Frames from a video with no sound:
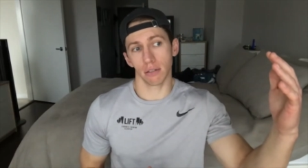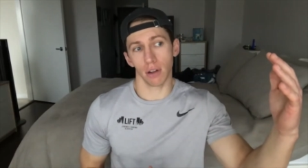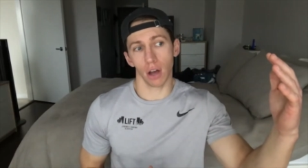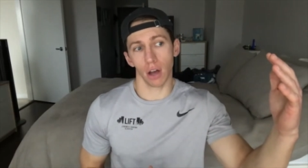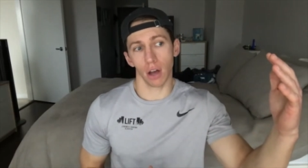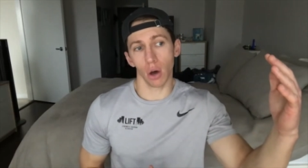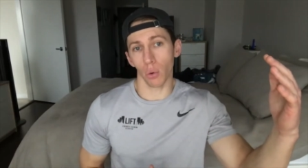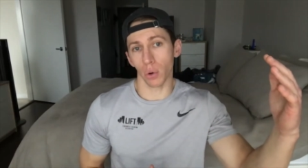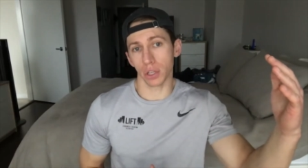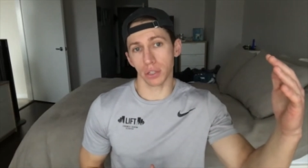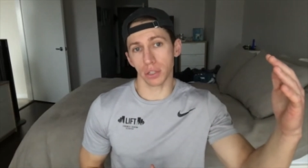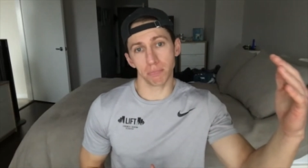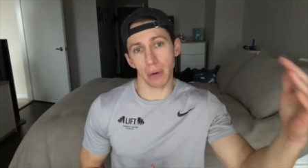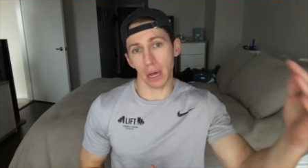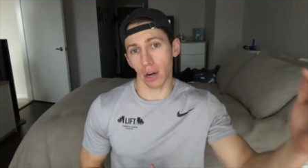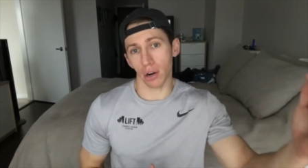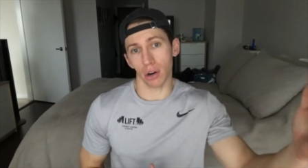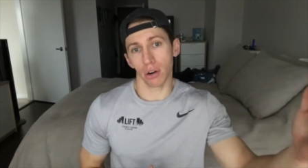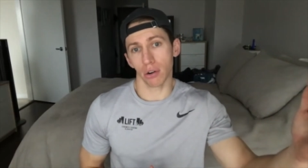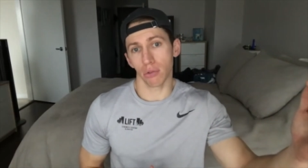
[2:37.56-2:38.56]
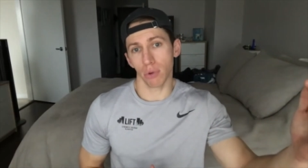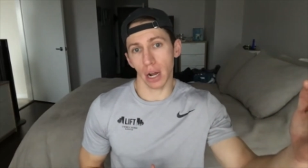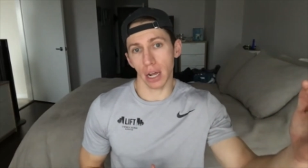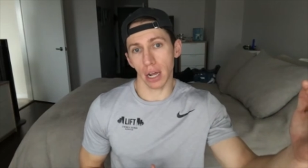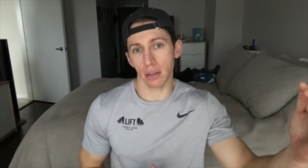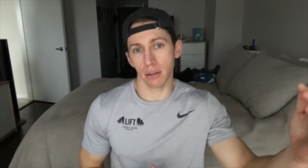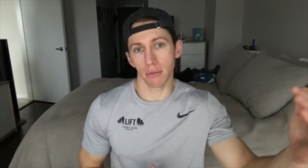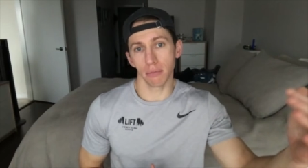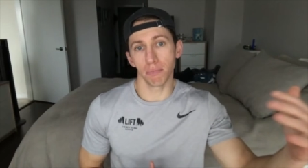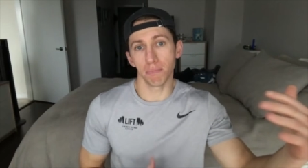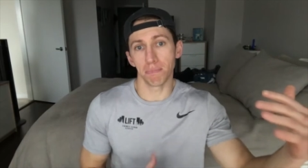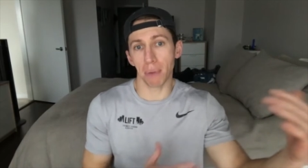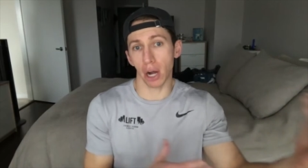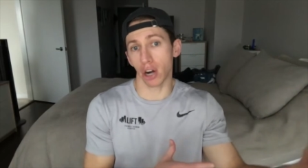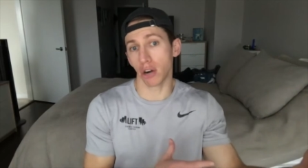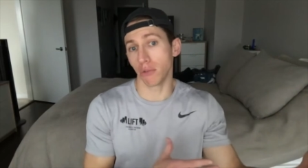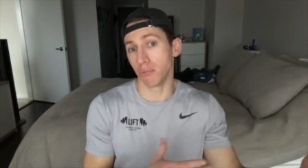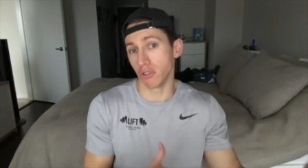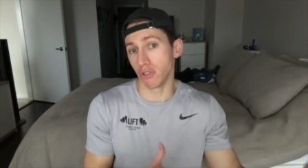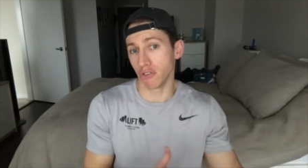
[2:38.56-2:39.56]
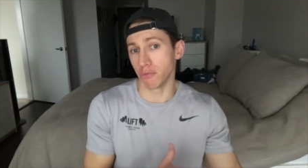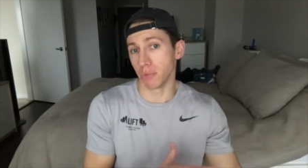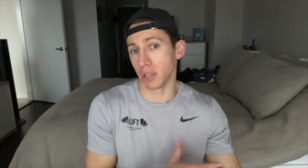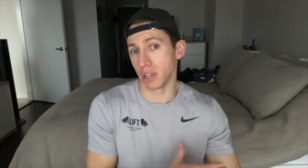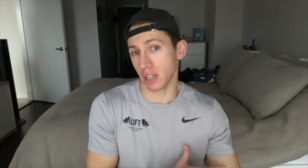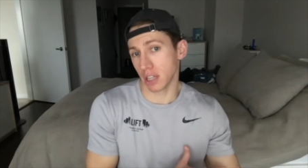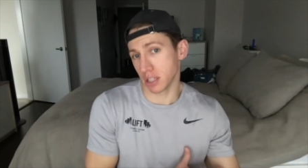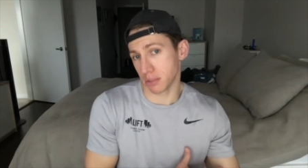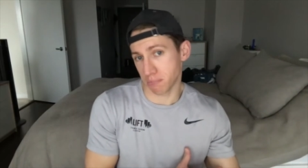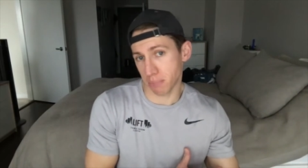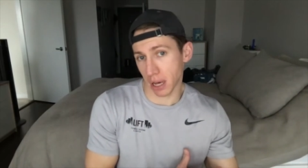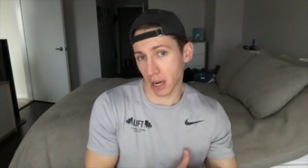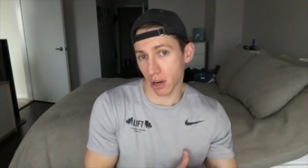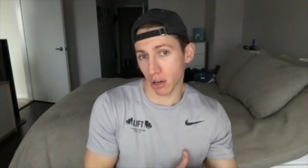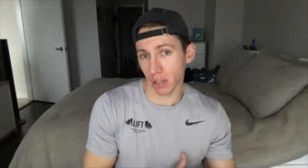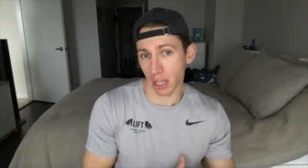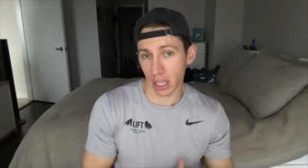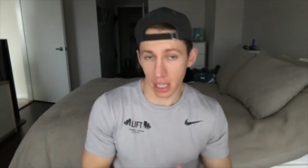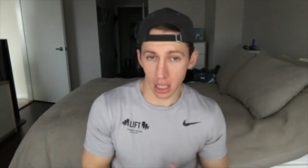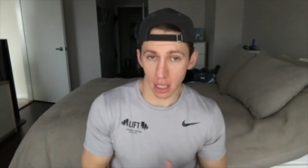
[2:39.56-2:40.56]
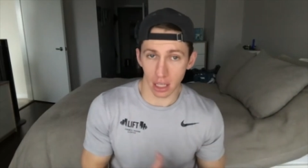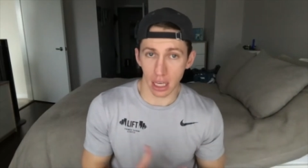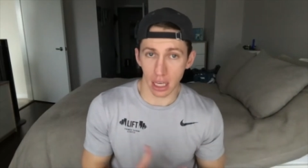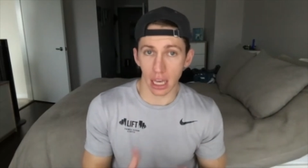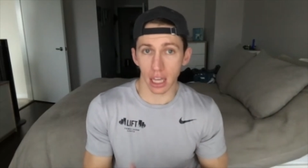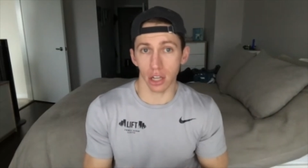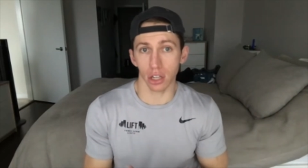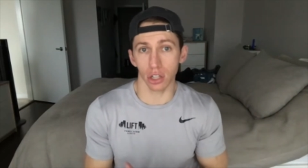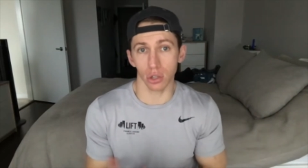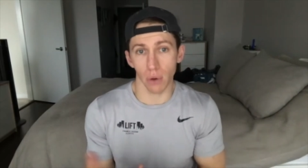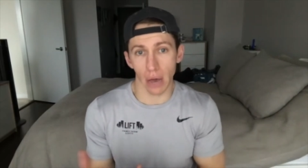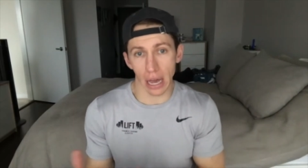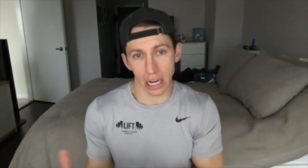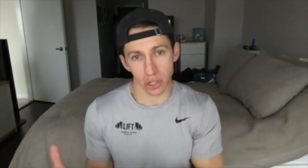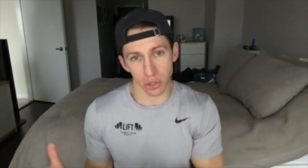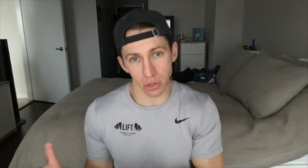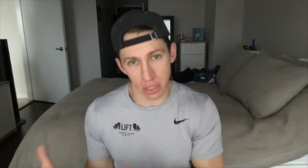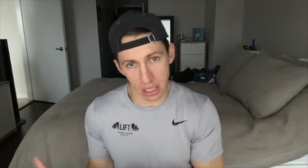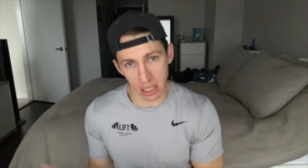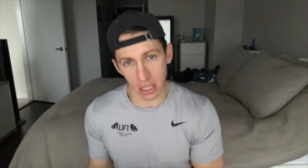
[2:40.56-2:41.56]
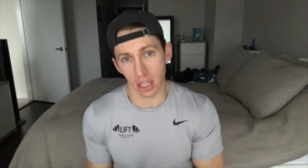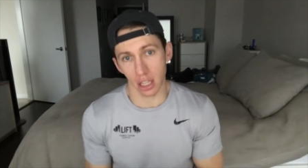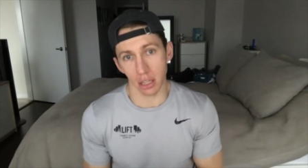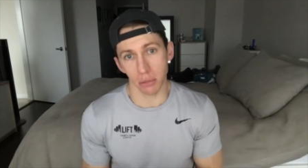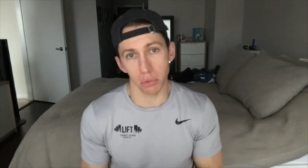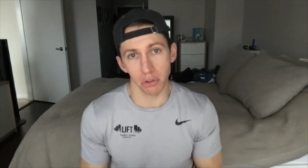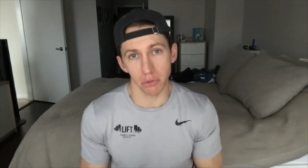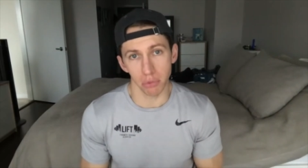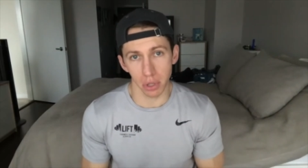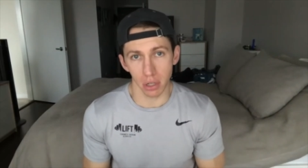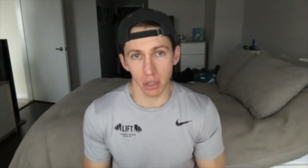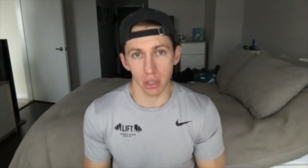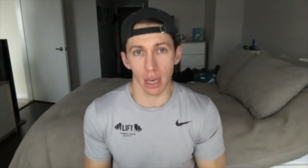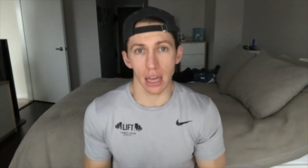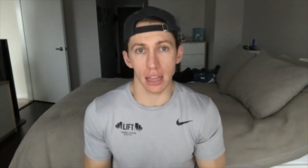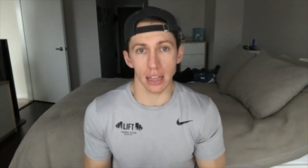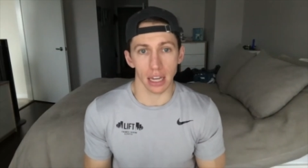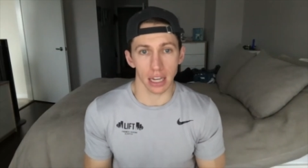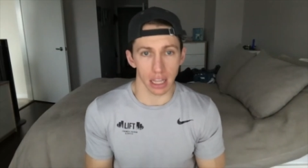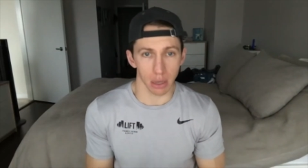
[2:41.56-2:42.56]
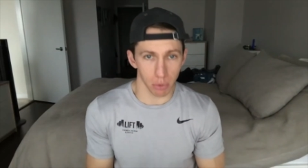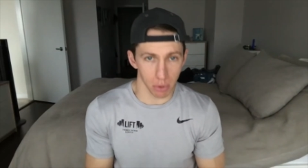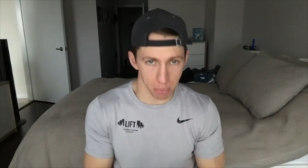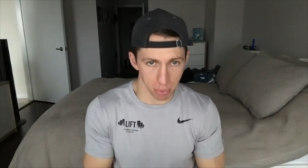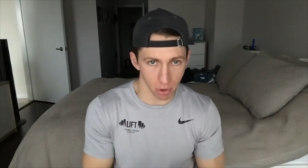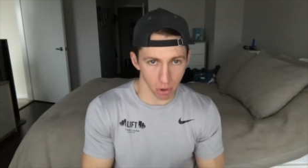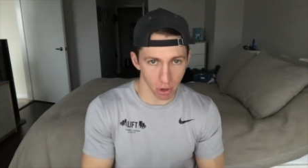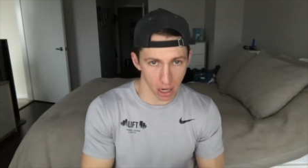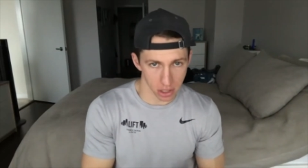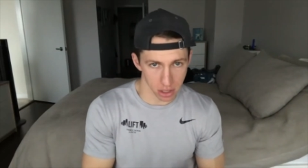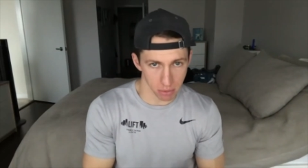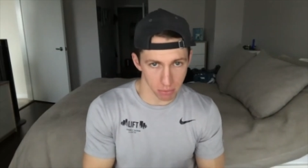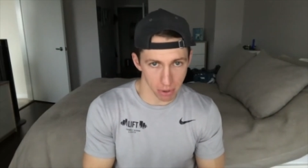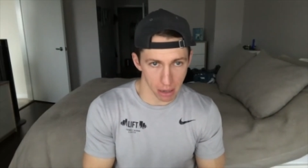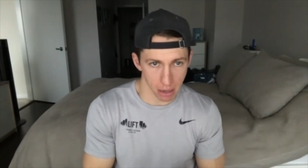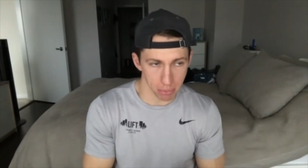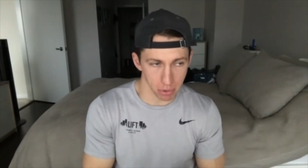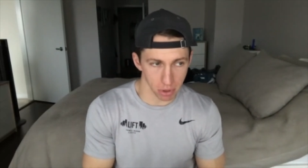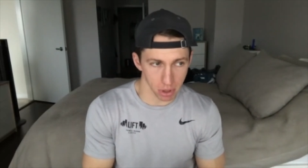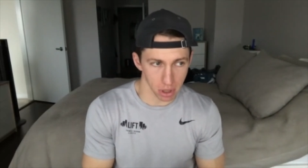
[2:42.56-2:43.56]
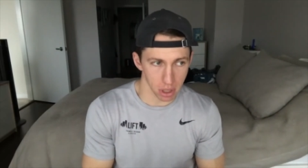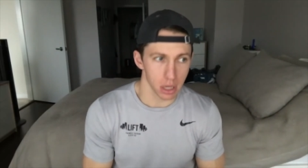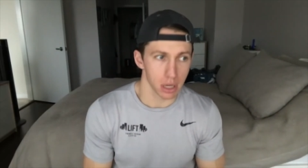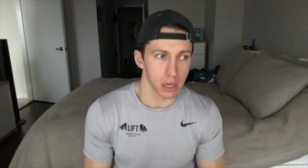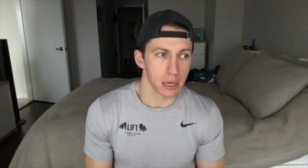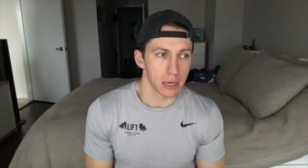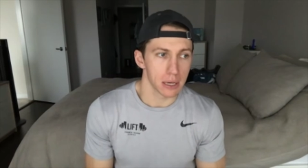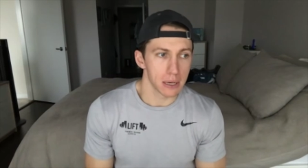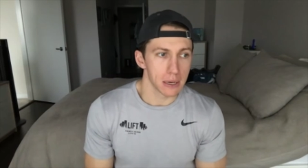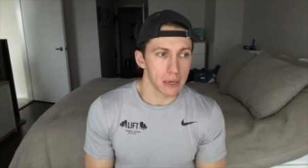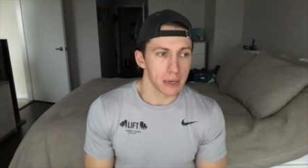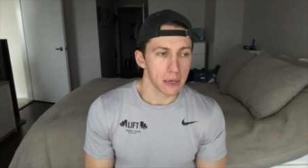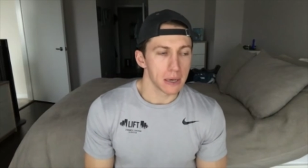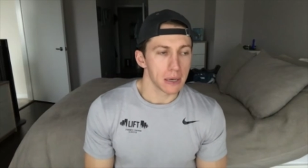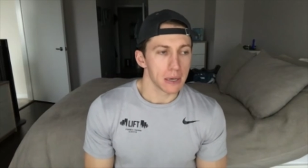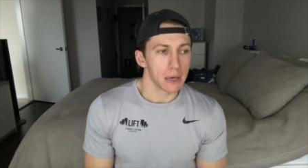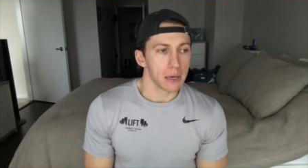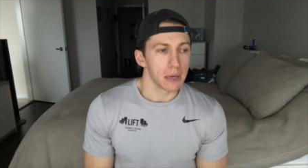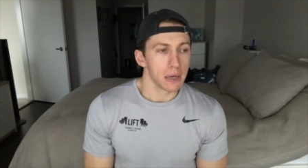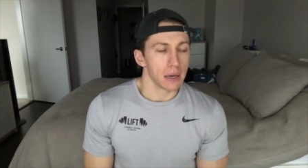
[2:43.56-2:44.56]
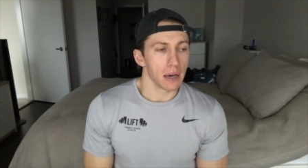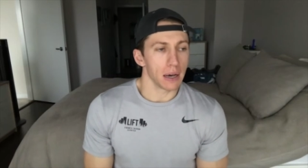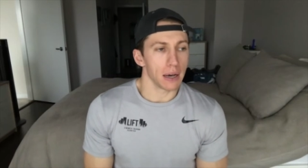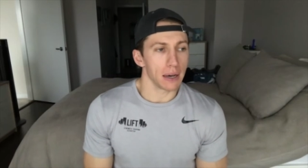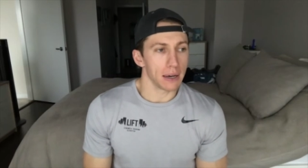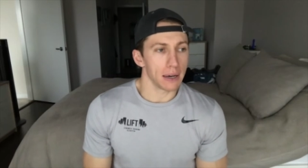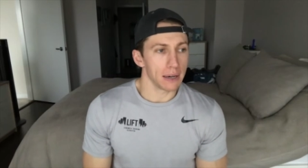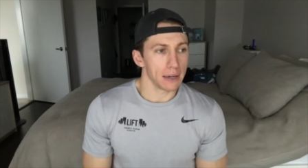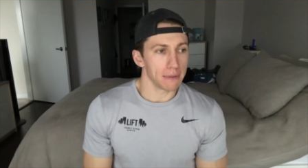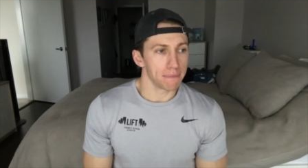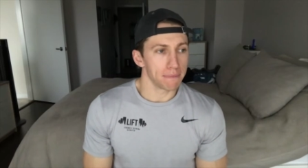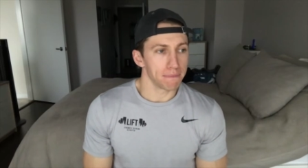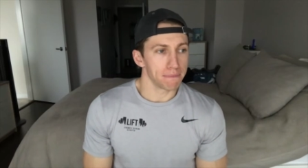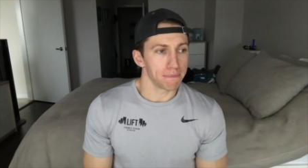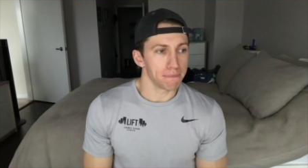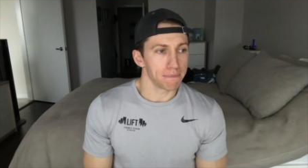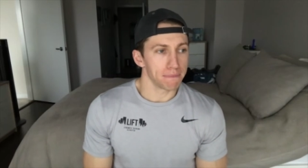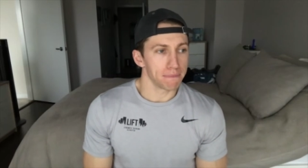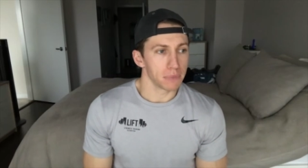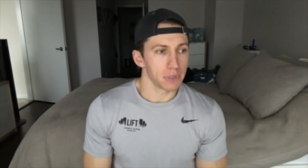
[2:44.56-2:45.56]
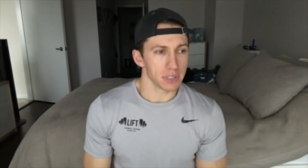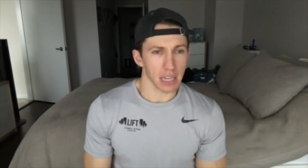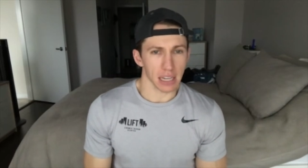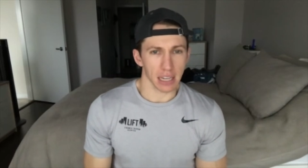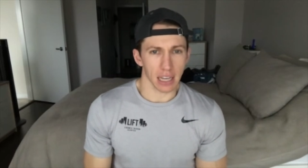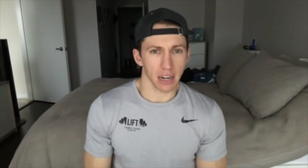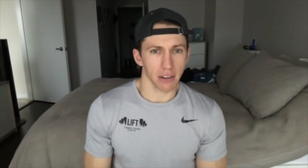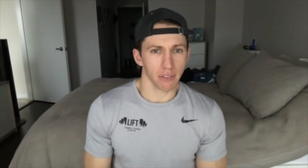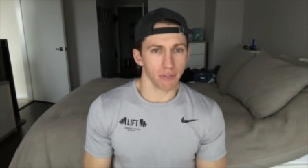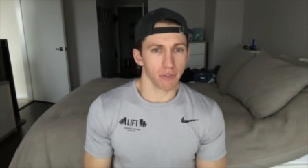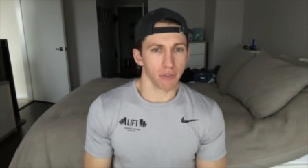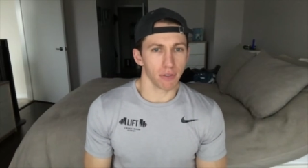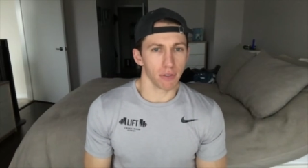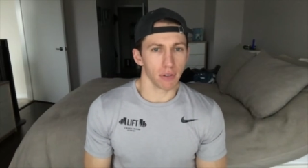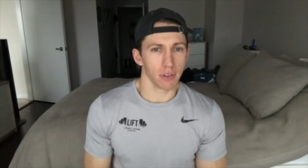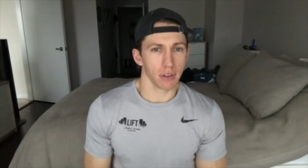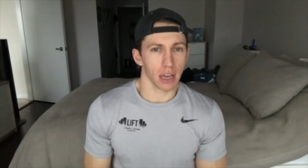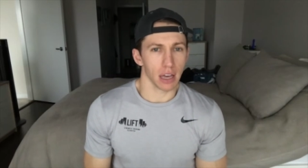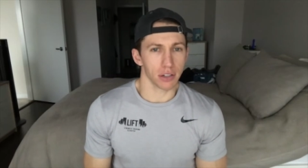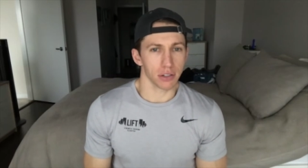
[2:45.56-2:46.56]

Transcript: always better, right? Better movement is better. Can you actually get into the movement, and then can we progress it properly? Does that kind of answer